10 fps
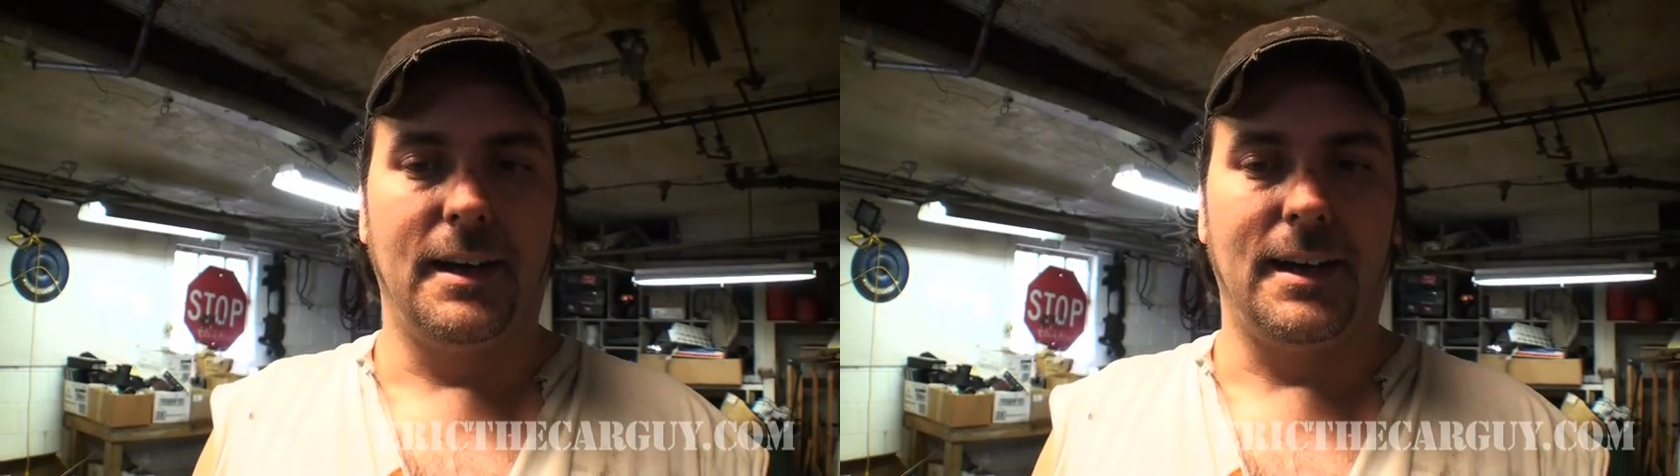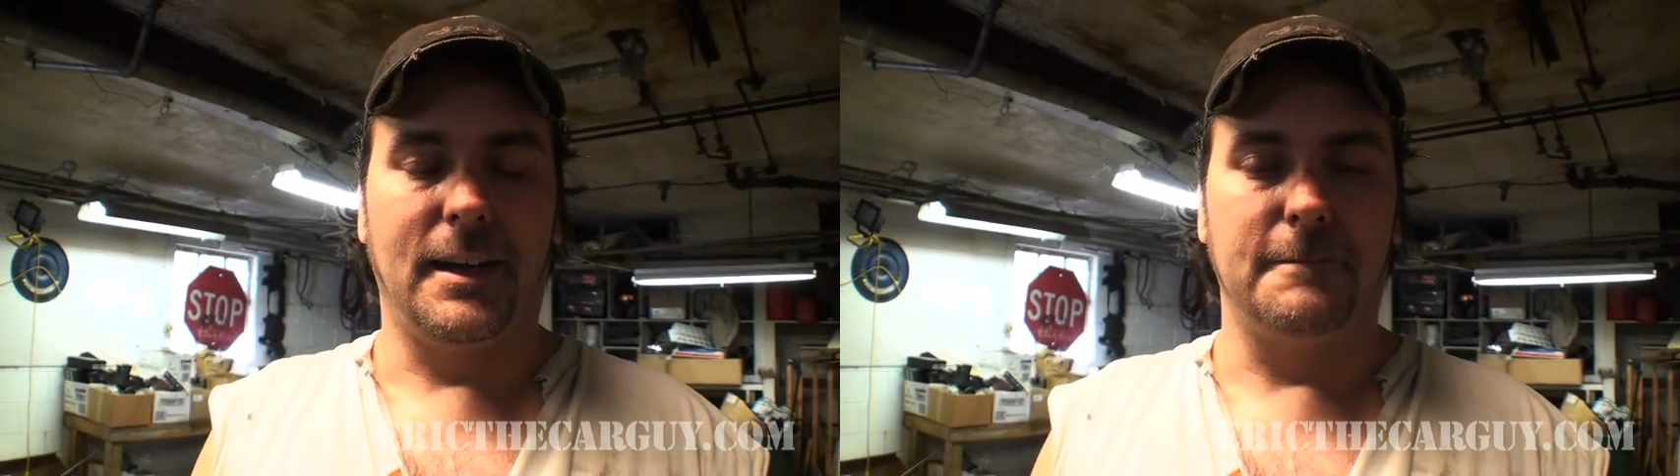
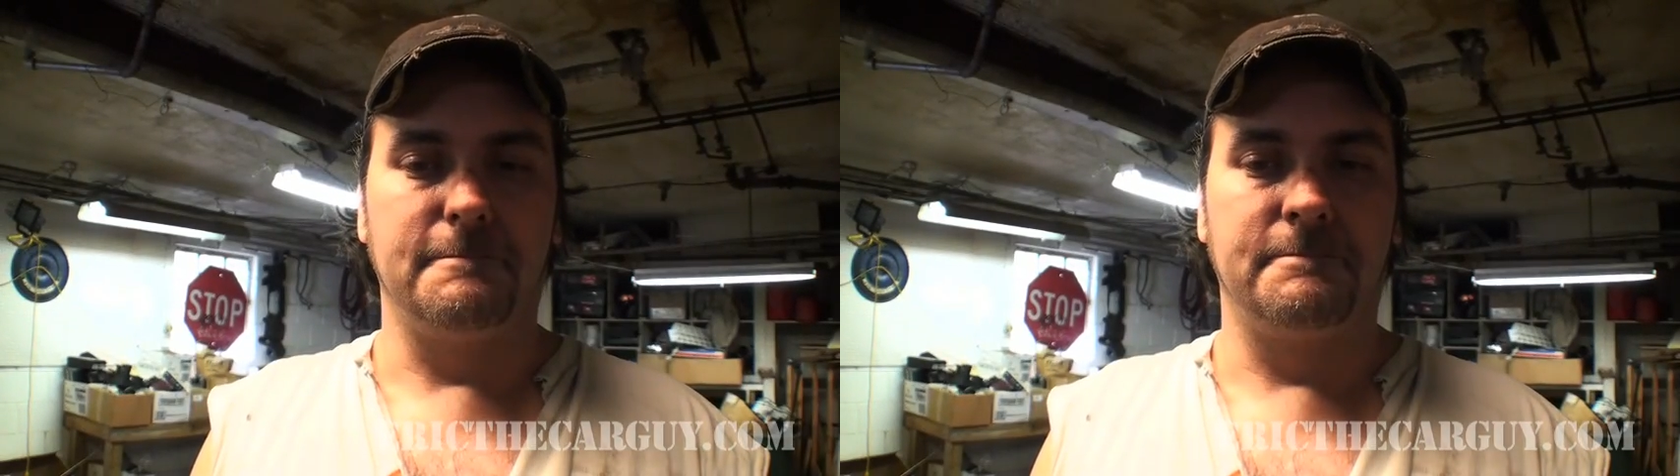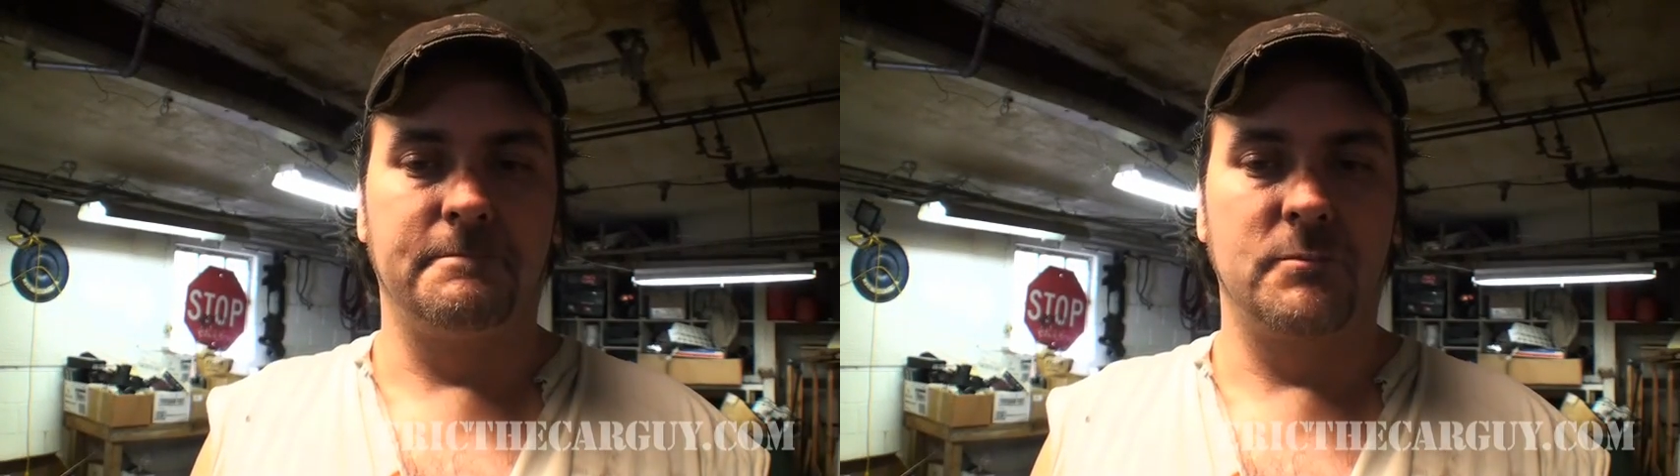
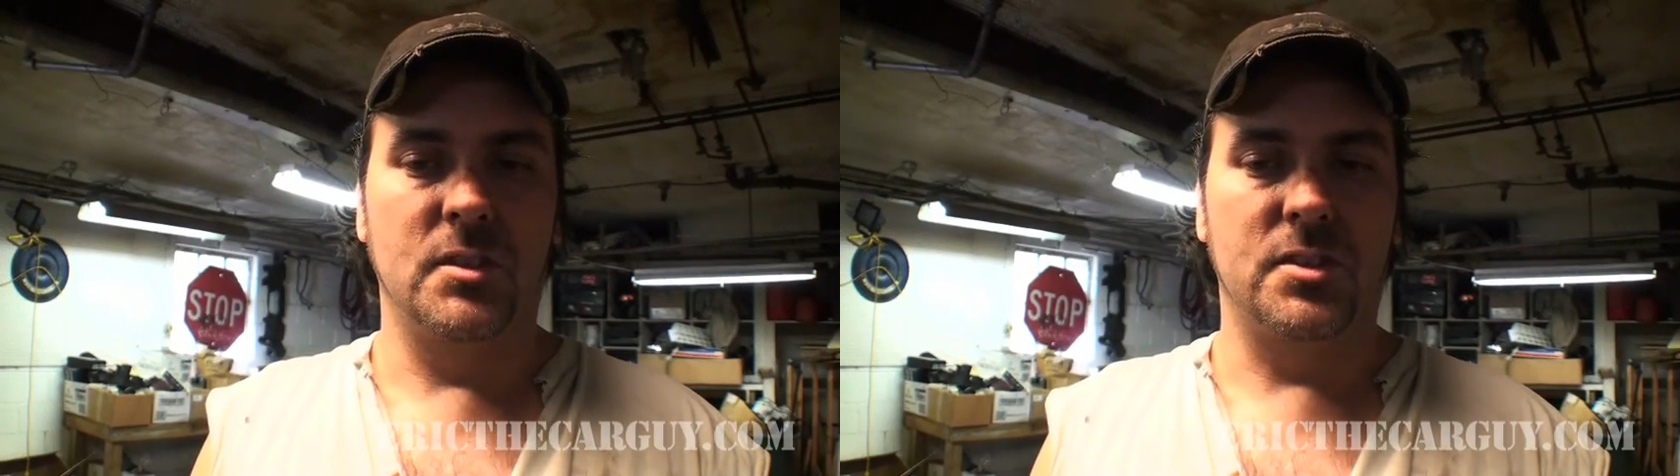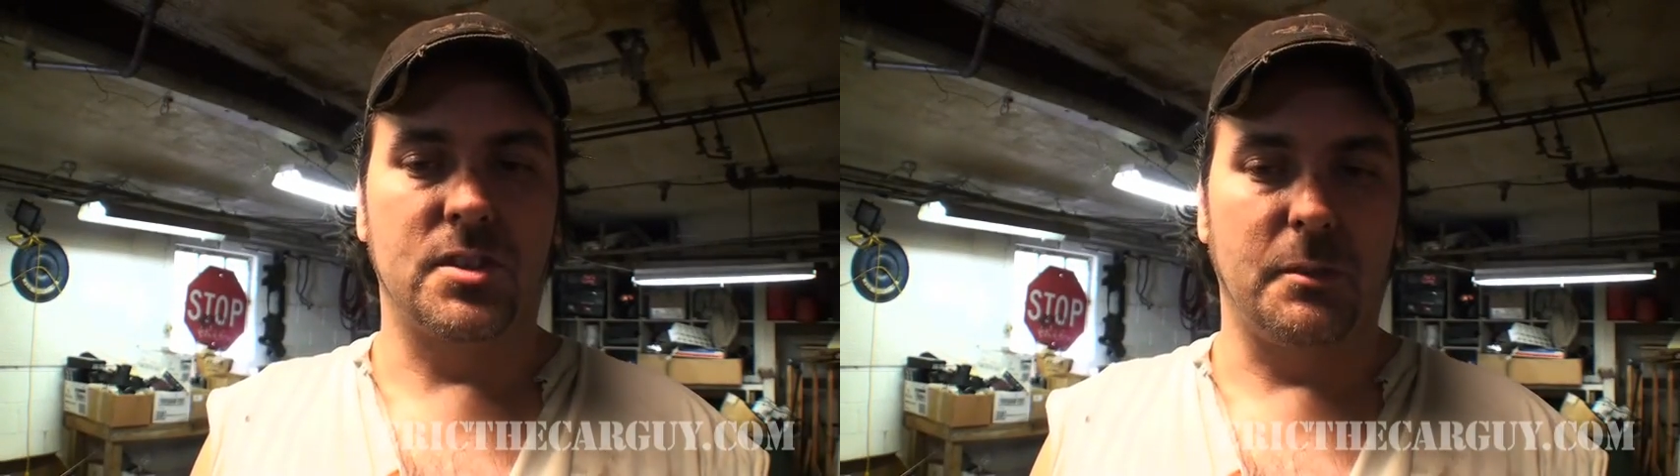um,
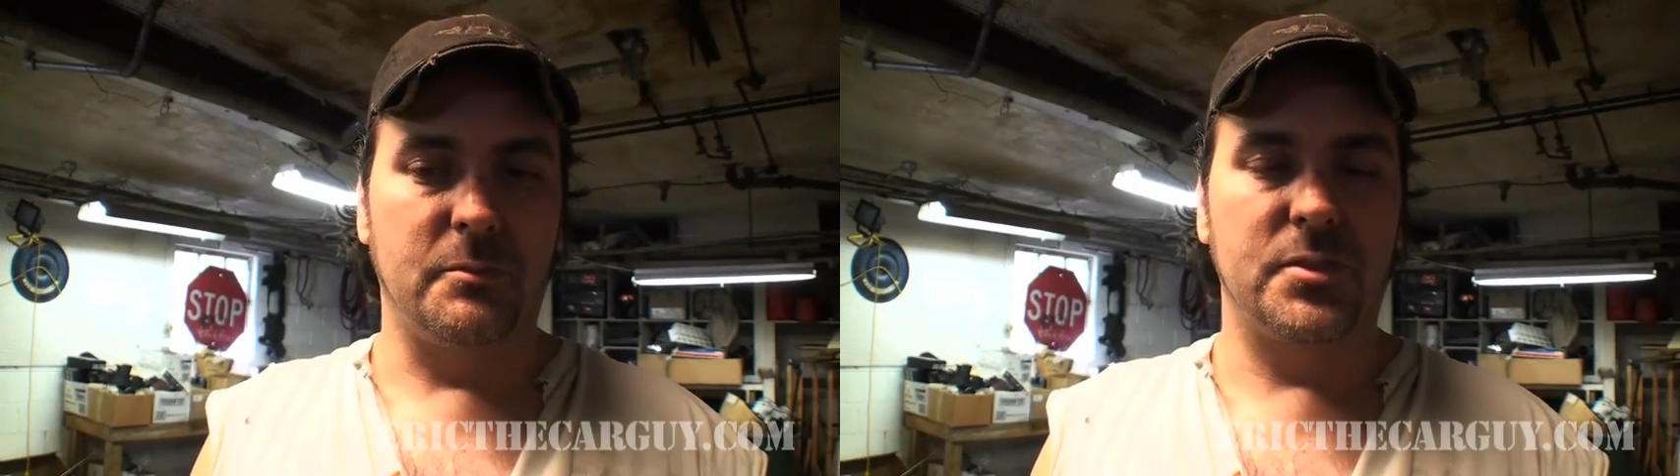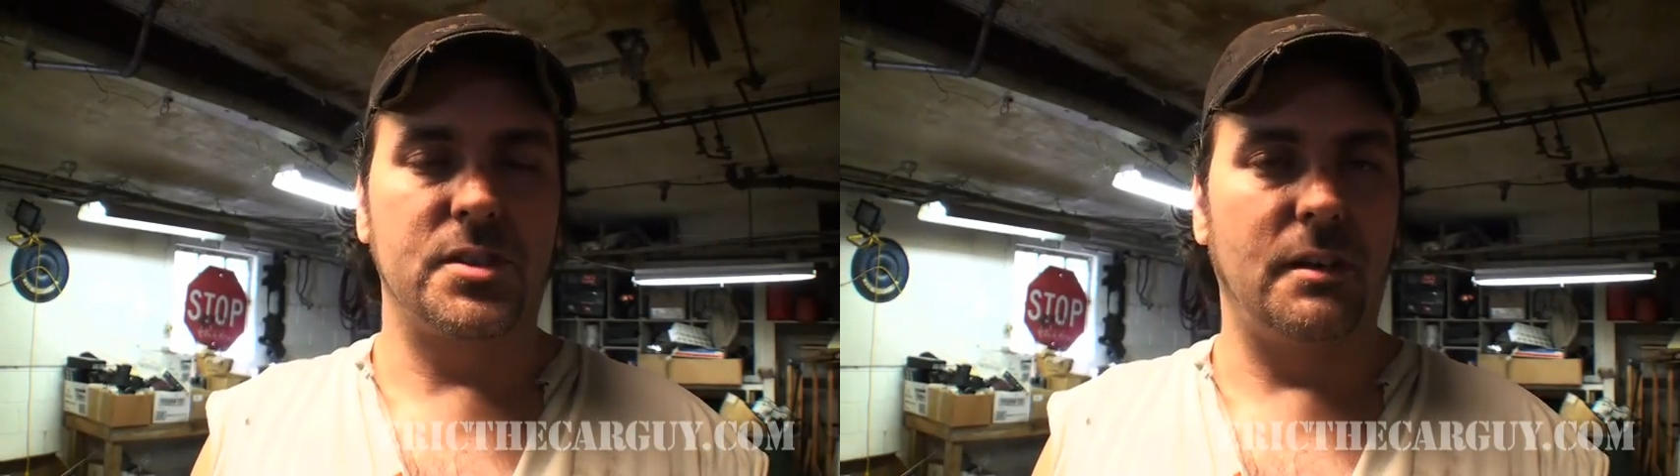
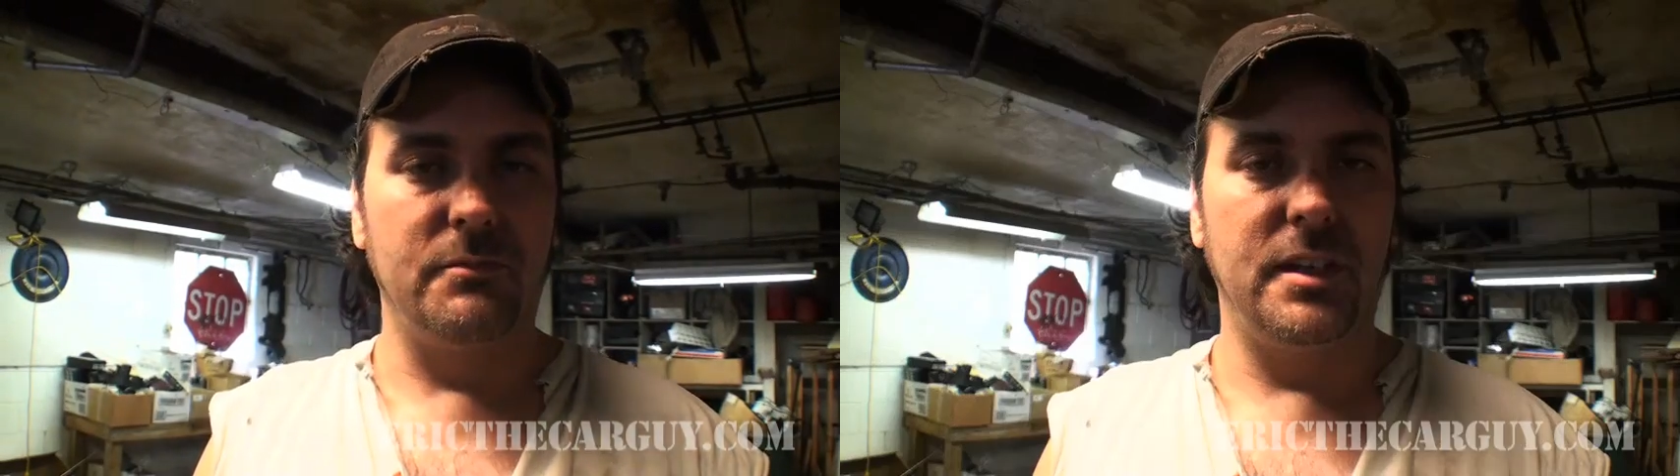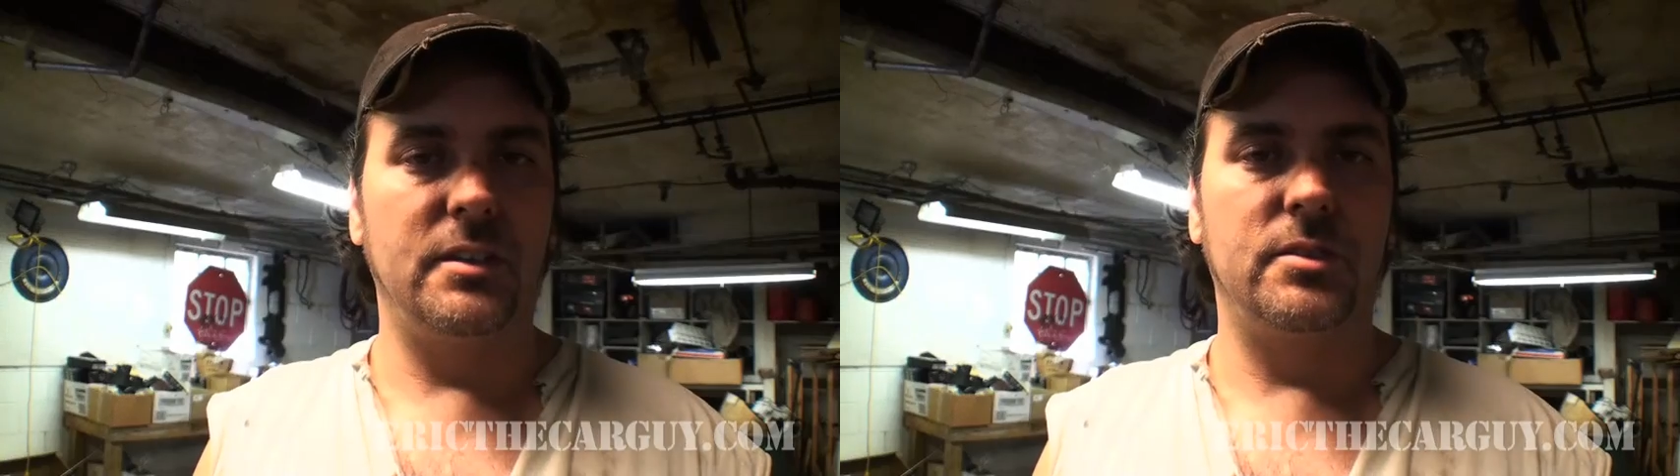some
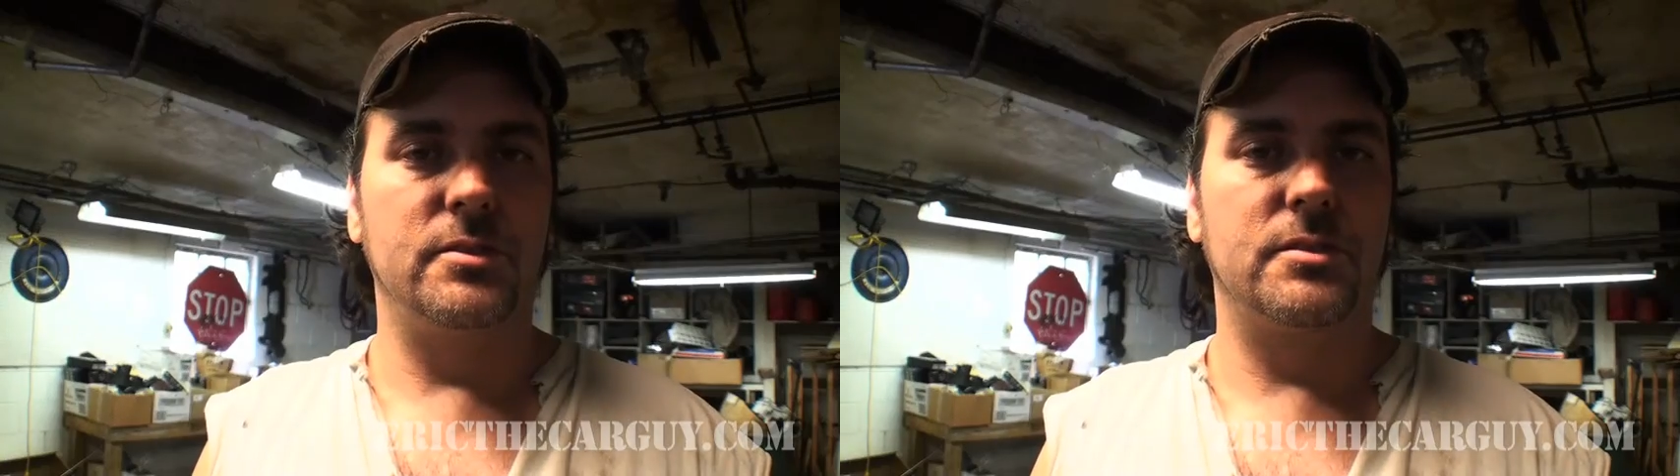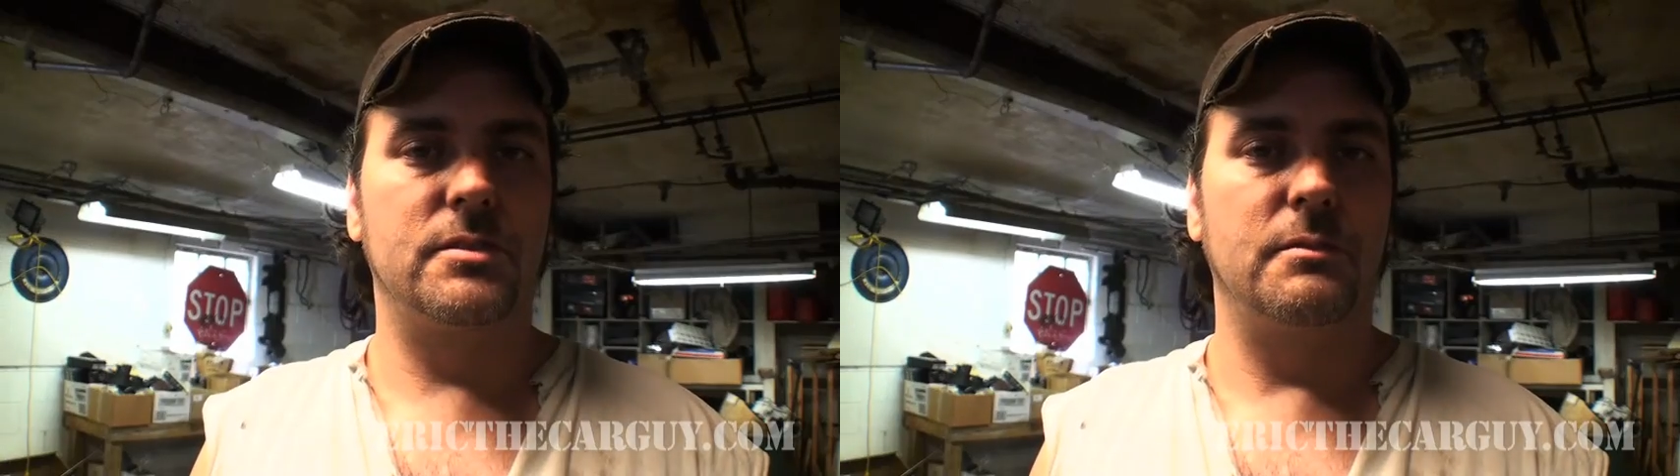some
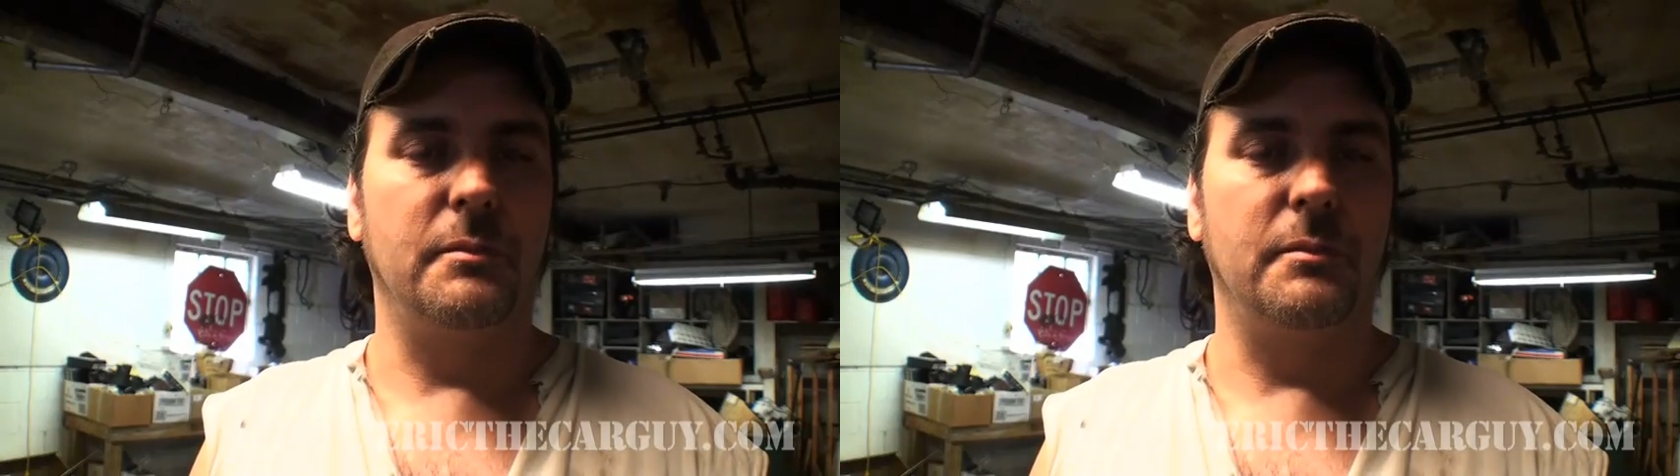vehicles